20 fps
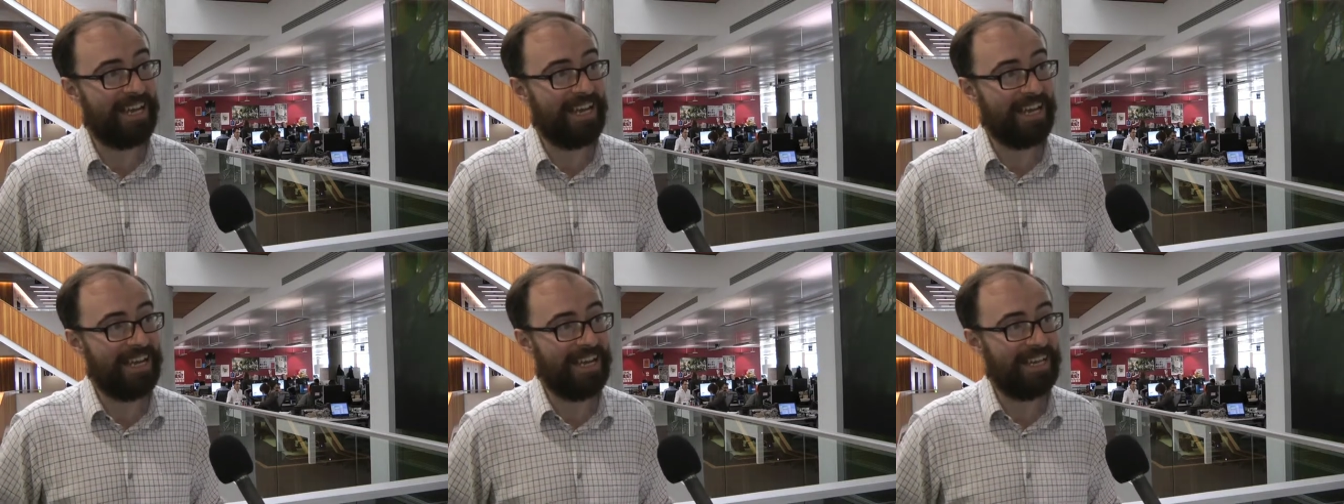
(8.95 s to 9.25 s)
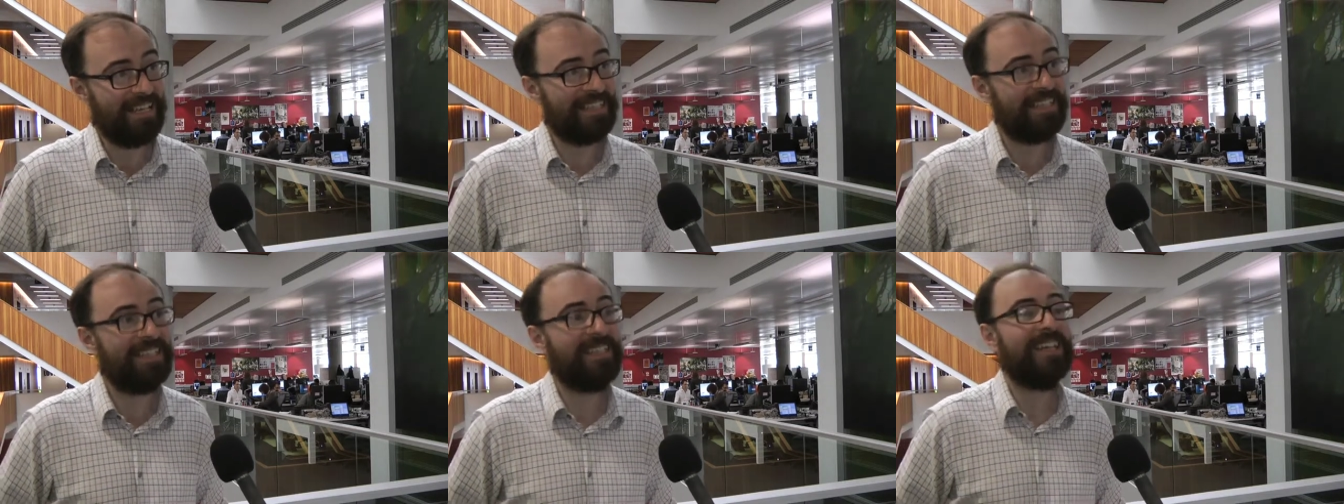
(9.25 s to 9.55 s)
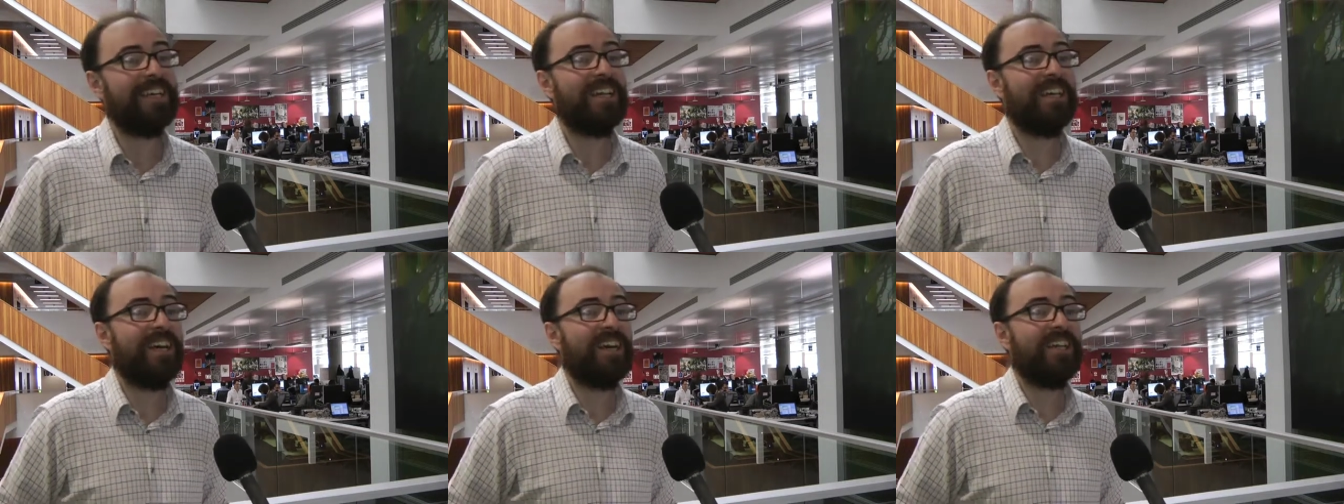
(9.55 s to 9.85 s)
uh,
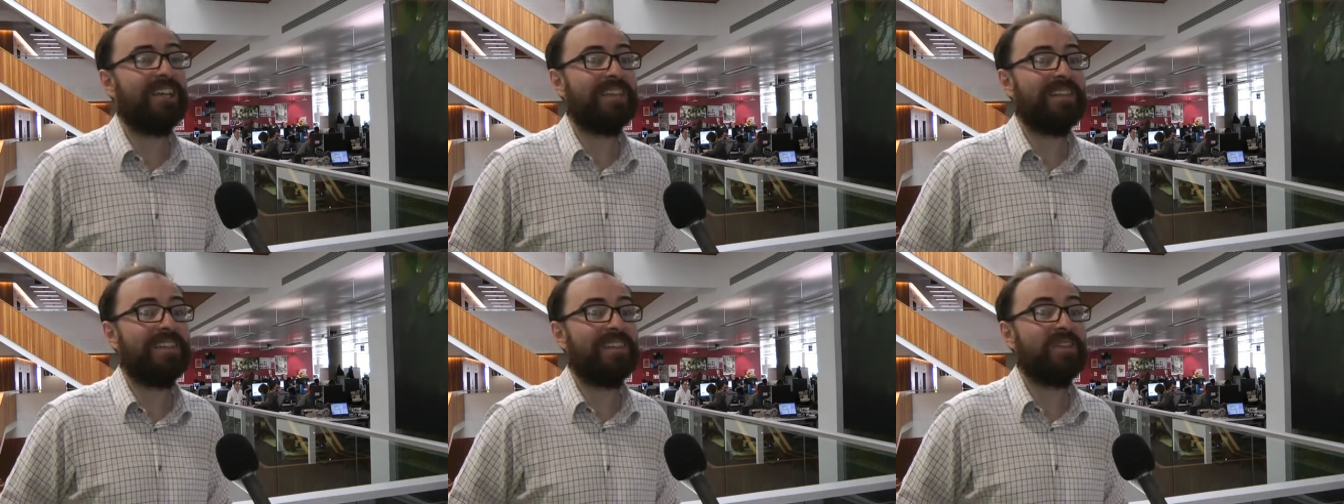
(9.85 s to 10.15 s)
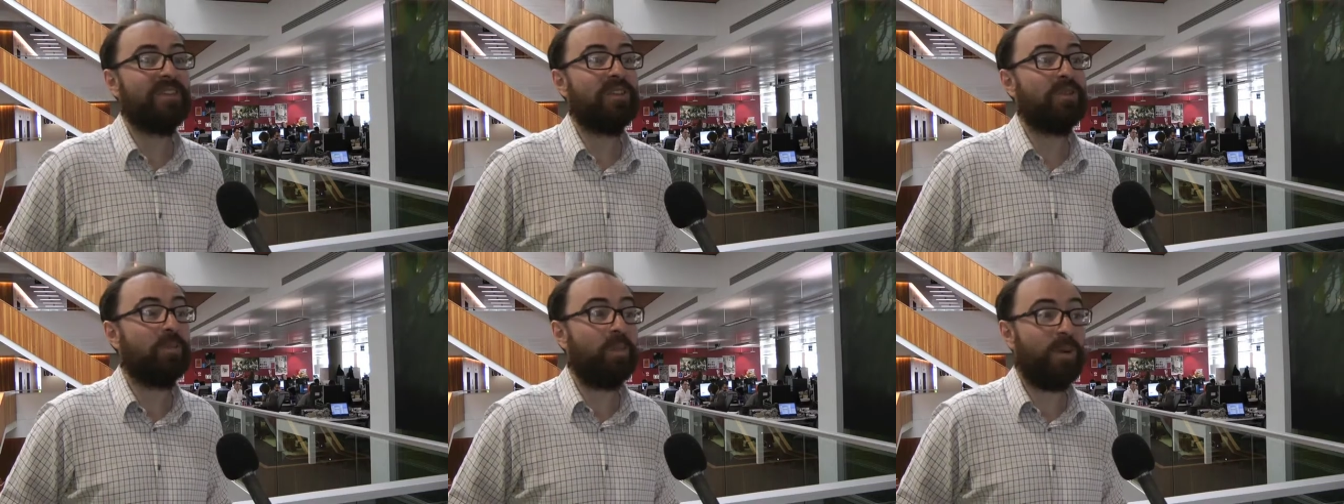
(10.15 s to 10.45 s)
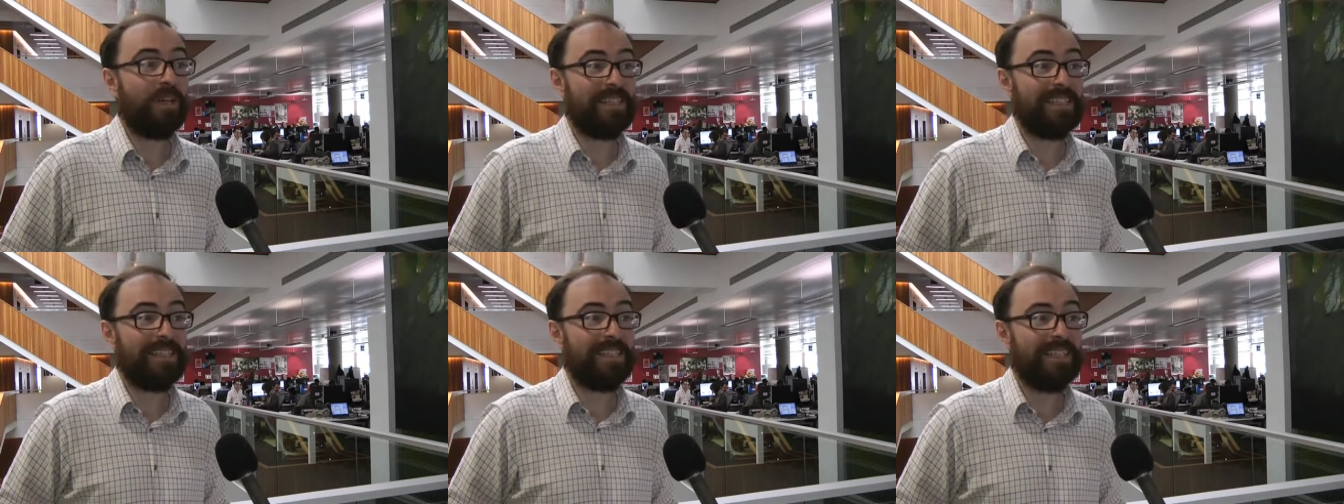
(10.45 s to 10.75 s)

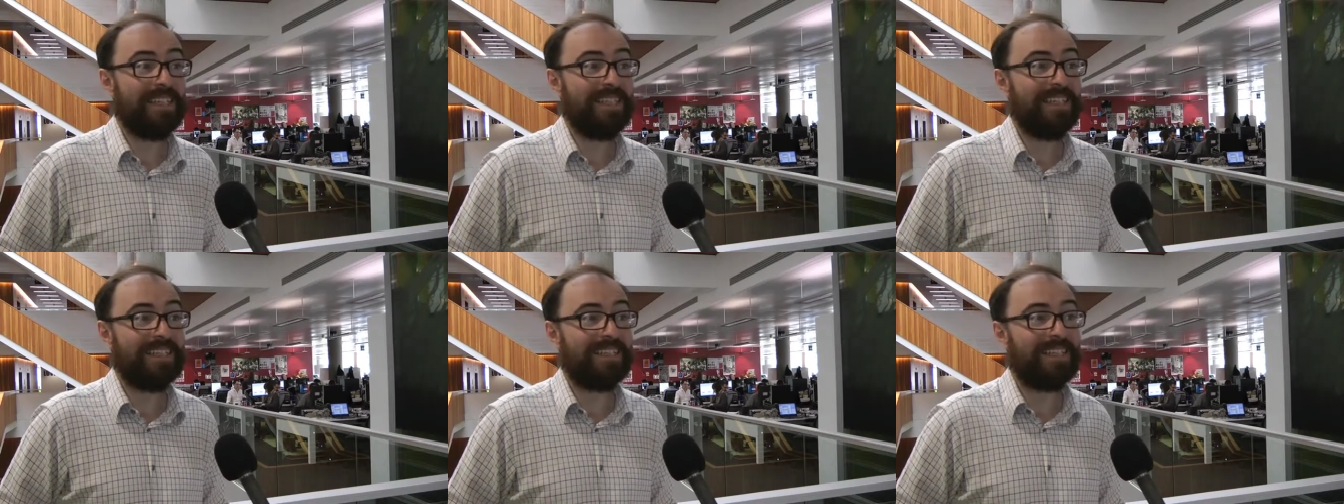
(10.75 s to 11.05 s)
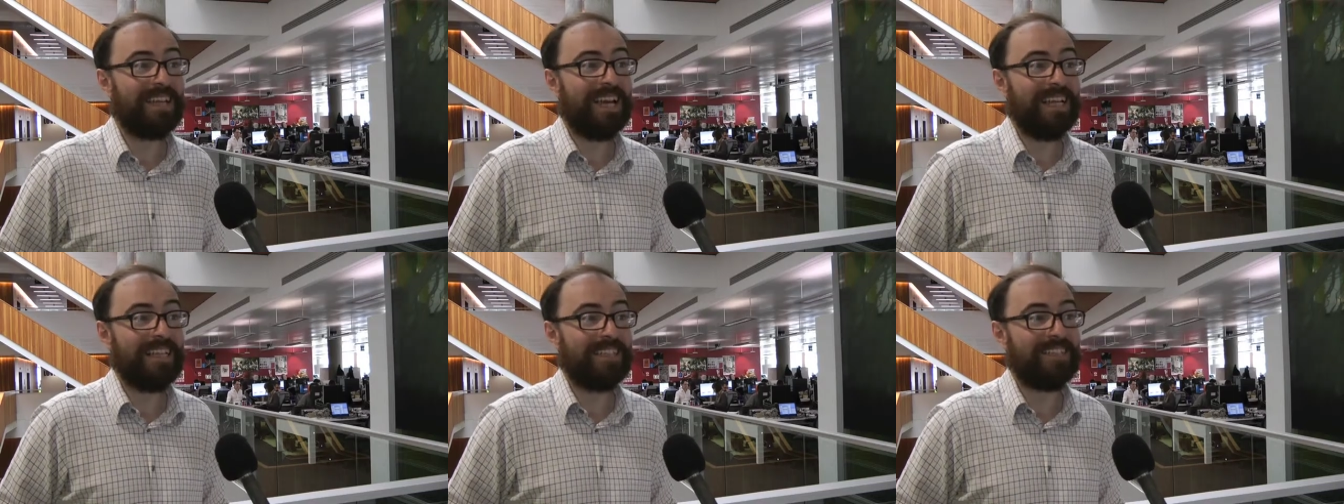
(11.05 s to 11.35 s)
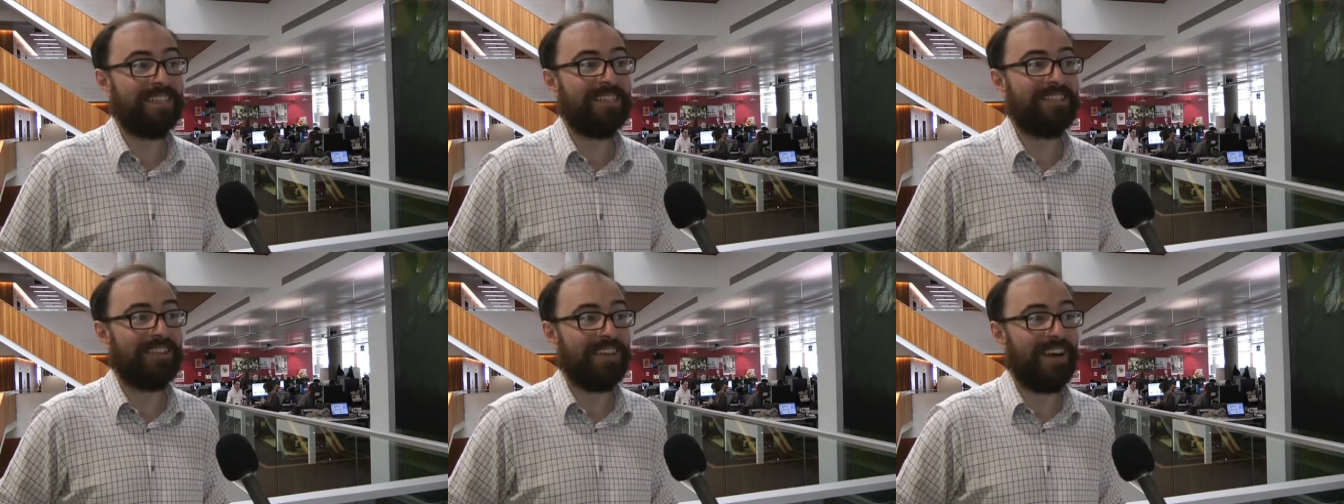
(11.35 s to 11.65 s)
White City and
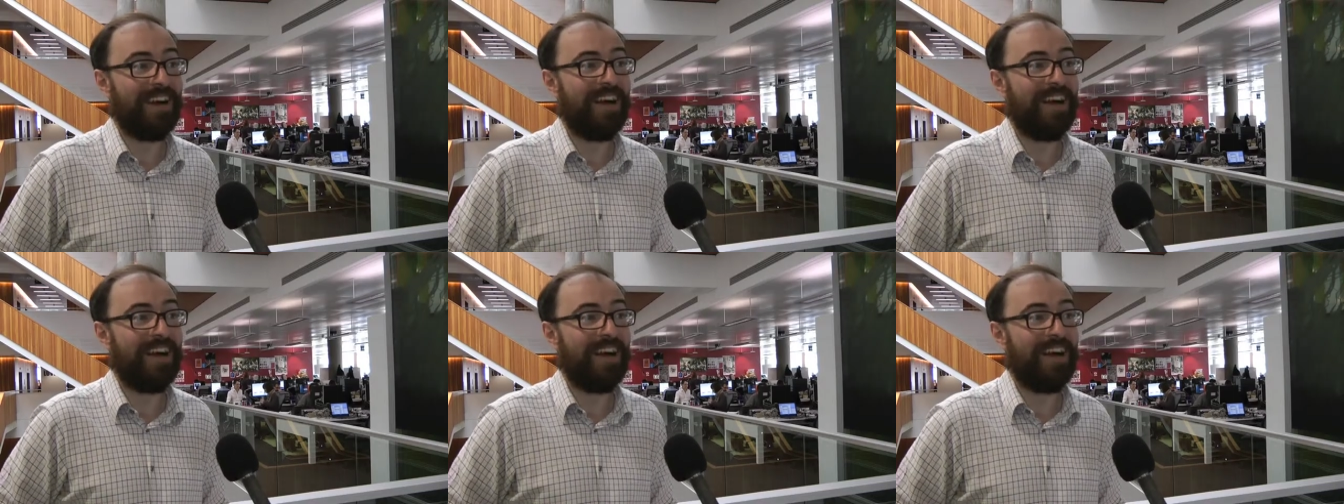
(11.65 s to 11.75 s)
sort of the